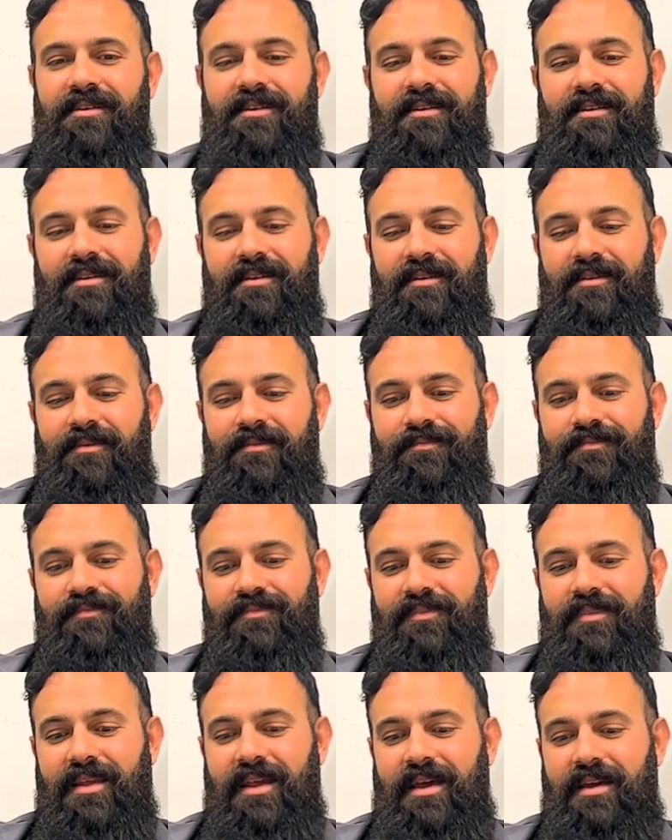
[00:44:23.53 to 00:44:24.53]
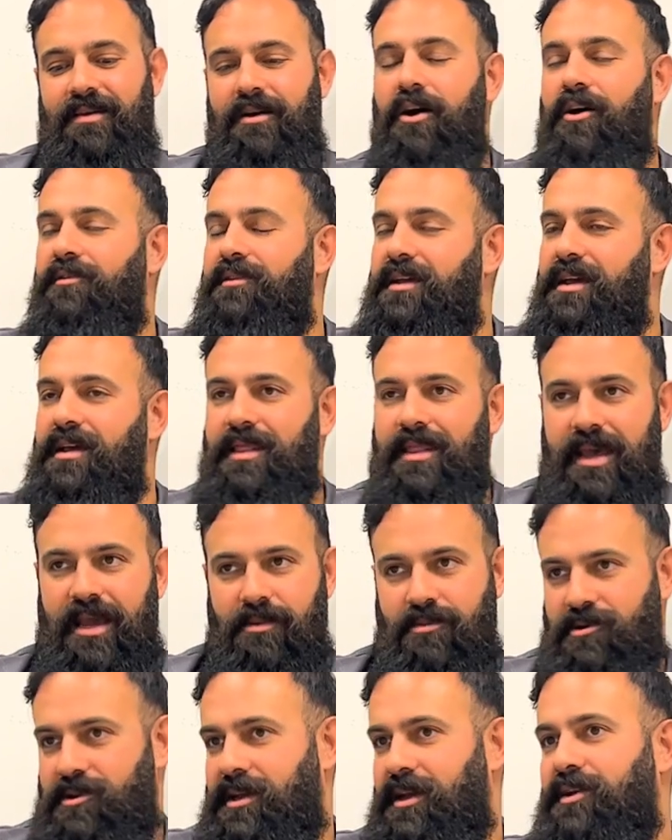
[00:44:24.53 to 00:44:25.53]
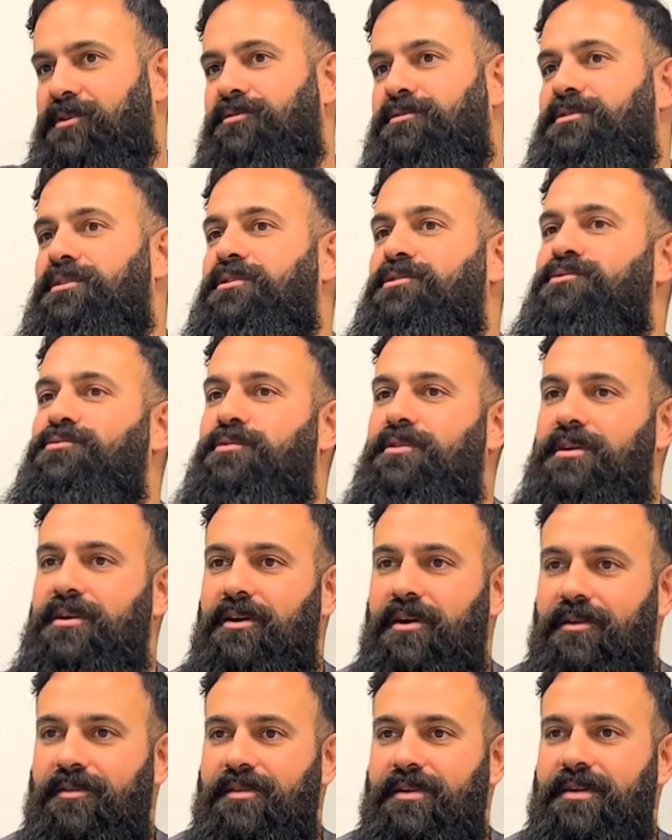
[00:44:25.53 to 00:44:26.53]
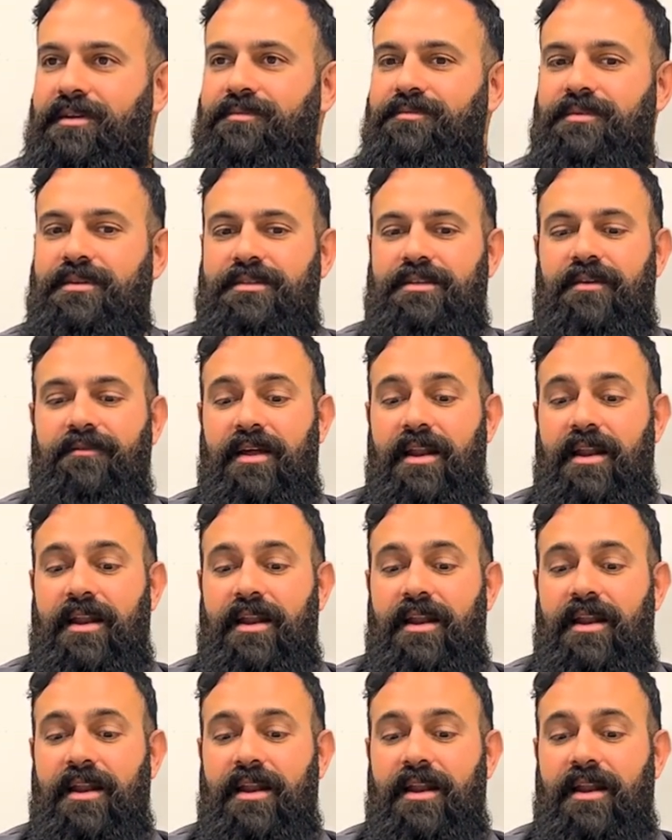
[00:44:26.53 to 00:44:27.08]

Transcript: Um, all the labor that goes into it, all the stuff.